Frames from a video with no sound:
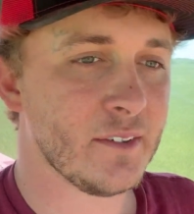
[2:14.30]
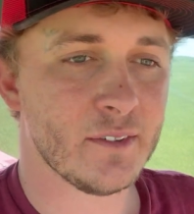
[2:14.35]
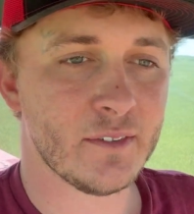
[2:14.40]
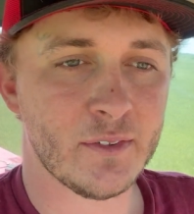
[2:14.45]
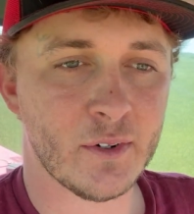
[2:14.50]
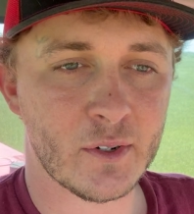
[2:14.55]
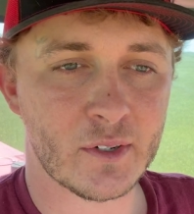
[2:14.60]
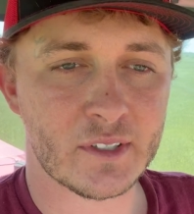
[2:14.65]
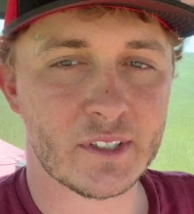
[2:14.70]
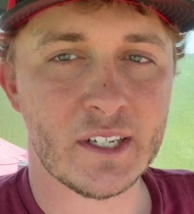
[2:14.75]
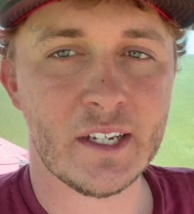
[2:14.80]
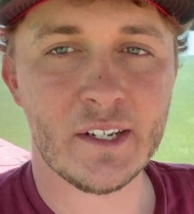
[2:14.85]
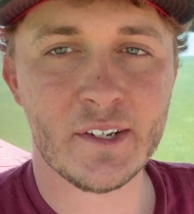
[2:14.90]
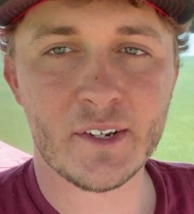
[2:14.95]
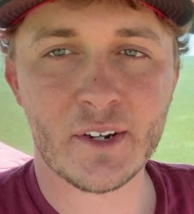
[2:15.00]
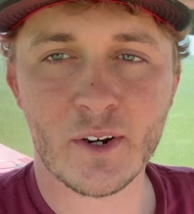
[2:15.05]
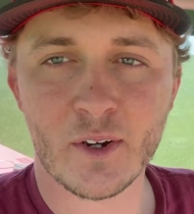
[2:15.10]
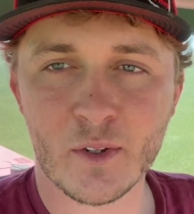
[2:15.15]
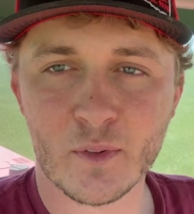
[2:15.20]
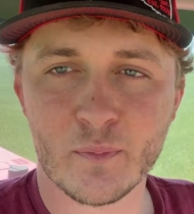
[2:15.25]

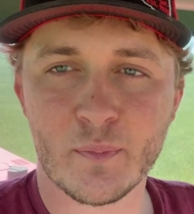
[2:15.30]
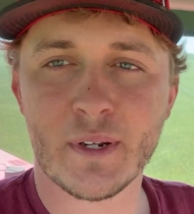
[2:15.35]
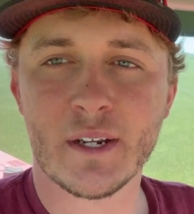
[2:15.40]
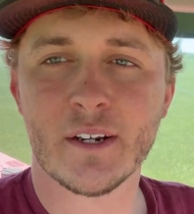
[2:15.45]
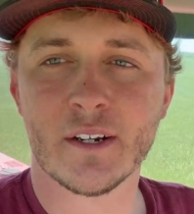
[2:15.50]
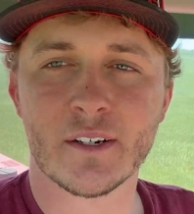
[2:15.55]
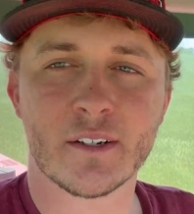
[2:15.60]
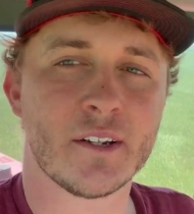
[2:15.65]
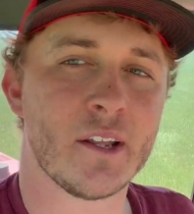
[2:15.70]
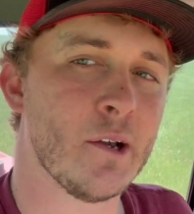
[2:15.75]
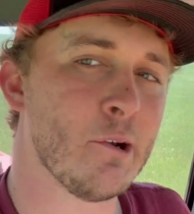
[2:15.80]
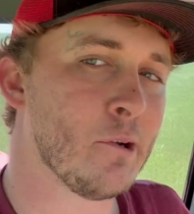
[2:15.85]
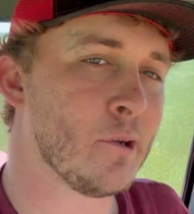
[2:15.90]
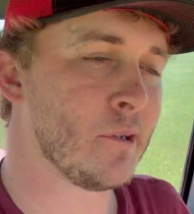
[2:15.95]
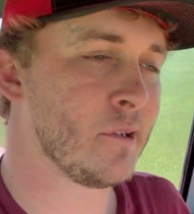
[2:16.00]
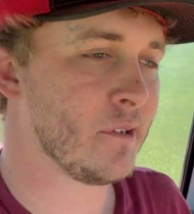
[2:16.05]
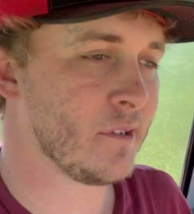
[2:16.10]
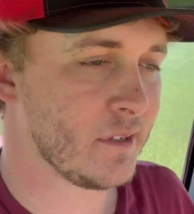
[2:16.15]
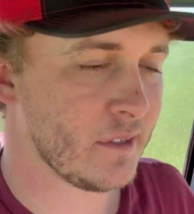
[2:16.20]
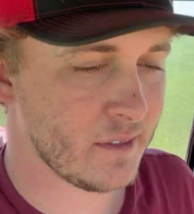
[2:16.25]
14-year-old beard
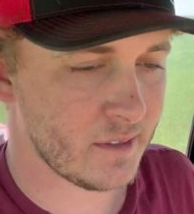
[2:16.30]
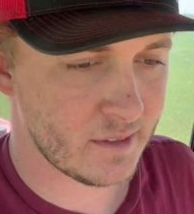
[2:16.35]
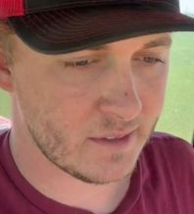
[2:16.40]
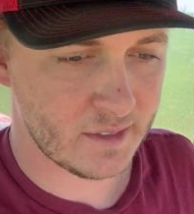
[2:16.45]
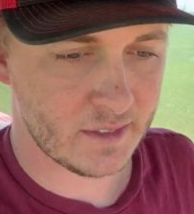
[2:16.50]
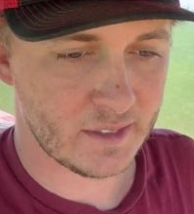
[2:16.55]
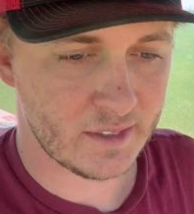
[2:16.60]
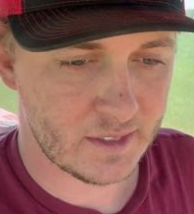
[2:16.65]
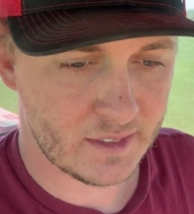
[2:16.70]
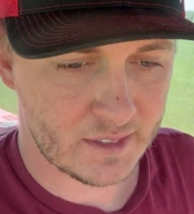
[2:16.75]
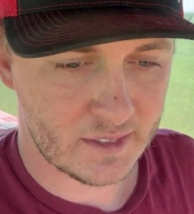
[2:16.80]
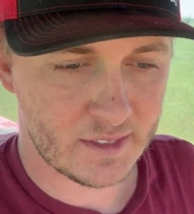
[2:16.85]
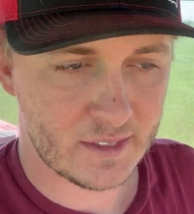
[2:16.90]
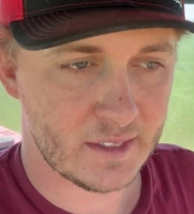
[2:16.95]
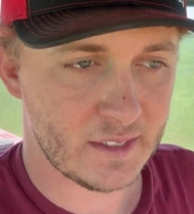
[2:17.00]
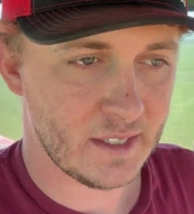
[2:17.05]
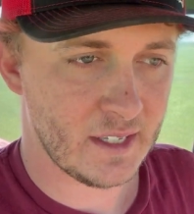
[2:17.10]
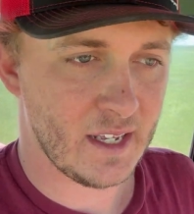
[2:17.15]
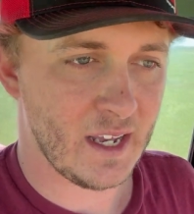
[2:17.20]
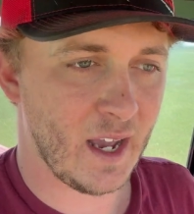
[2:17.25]
going.
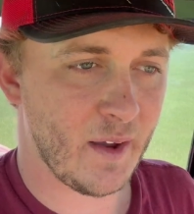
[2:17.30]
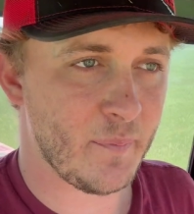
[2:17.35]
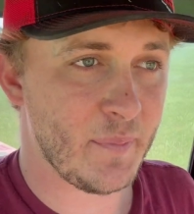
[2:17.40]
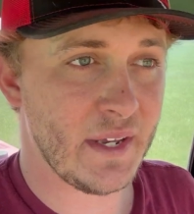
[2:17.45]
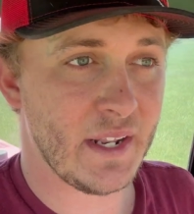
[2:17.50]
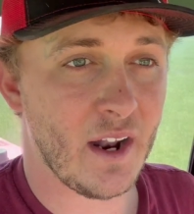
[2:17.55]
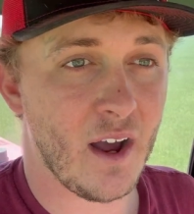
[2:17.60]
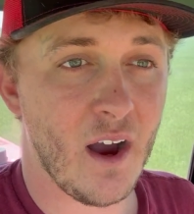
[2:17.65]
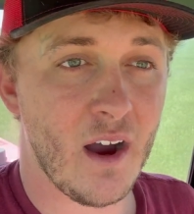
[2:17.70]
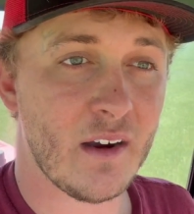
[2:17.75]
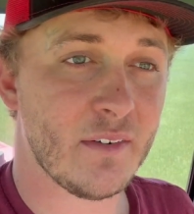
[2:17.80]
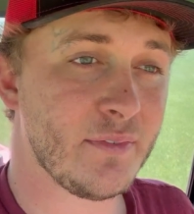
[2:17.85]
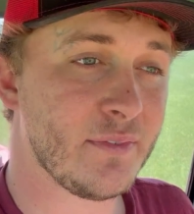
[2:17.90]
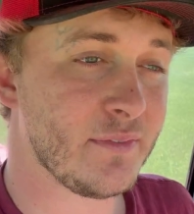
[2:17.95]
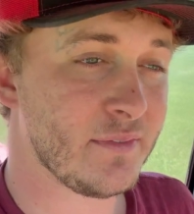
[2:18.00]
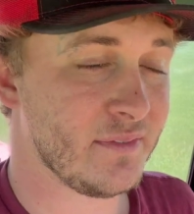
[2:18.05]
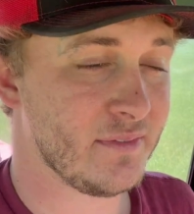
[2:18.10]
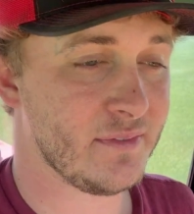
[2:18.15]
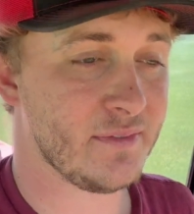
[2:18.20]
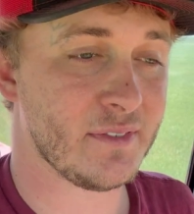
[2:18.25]
I've been off
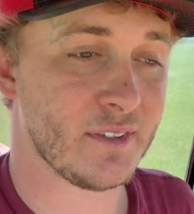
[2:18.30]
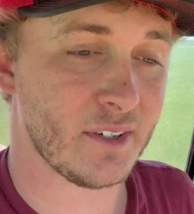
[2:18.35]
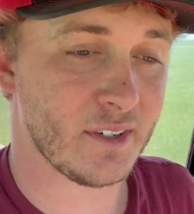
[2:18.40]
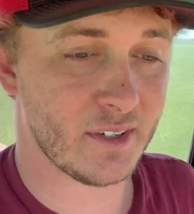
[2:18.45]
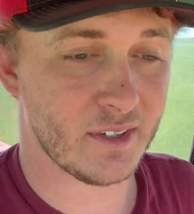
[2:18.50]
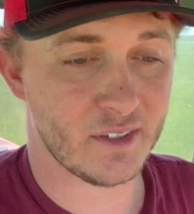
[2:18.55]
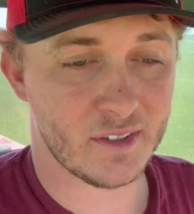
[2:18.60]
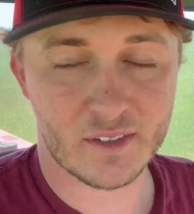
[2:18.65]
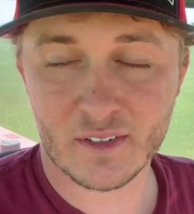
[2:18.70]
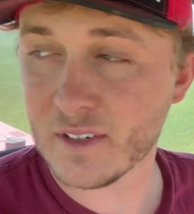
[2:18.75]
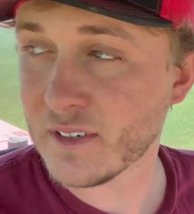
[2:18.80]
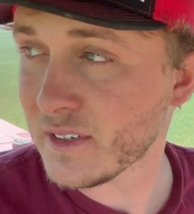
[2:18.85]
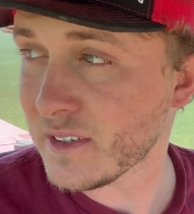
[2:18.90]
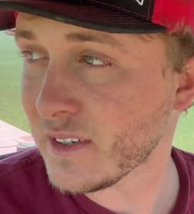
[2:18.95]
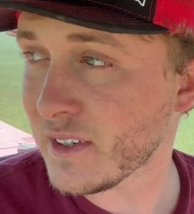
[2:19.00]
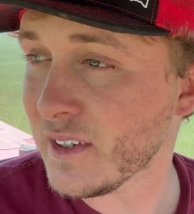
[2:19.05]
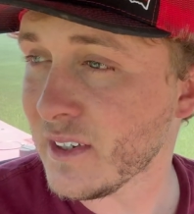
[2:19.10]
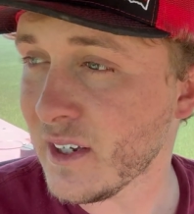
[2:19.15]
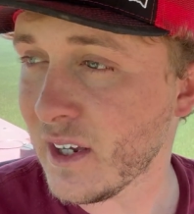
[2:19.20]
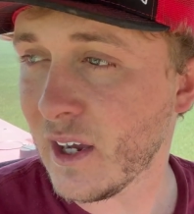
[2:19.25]
for
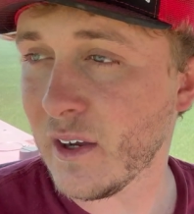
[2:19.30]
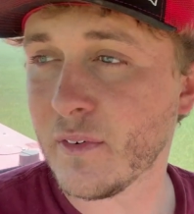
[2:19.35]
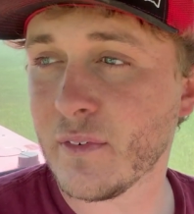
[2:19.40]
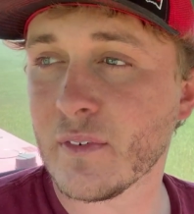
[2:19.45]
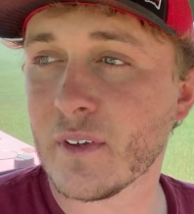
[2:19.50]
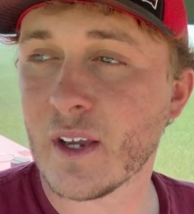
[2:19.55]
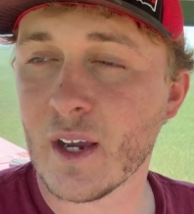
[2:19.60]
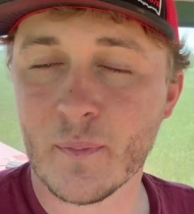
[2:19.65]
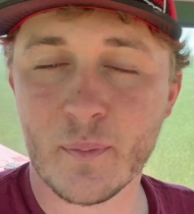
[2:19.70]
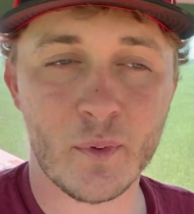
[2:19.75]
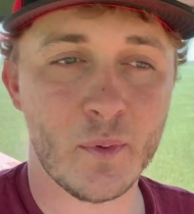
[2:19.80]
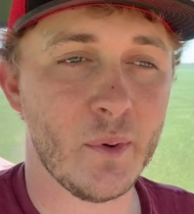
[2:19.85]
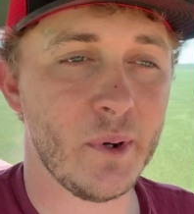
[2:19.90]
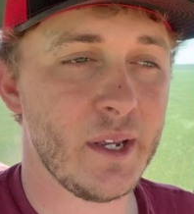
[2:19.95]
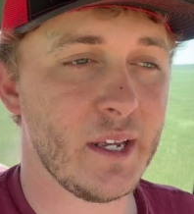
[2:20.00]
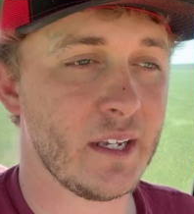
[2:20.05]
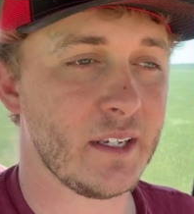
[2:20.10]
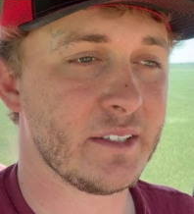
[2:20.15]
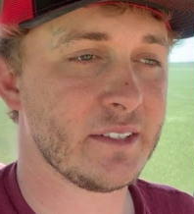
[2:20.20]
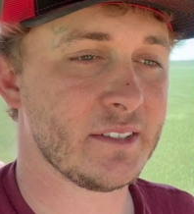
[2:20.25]
a couple
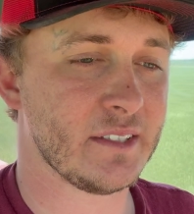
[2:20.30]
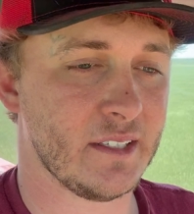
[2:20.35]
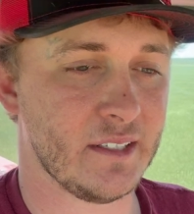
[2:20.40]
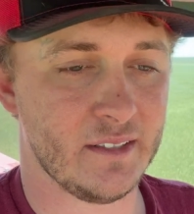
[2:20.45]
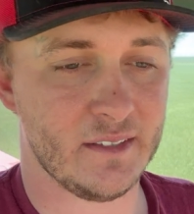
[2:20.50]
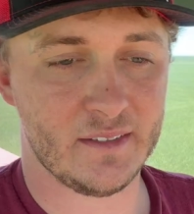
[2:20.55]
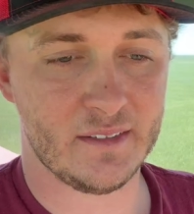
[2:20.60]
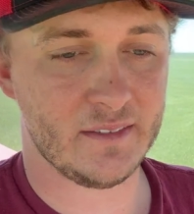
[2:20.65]
weeks and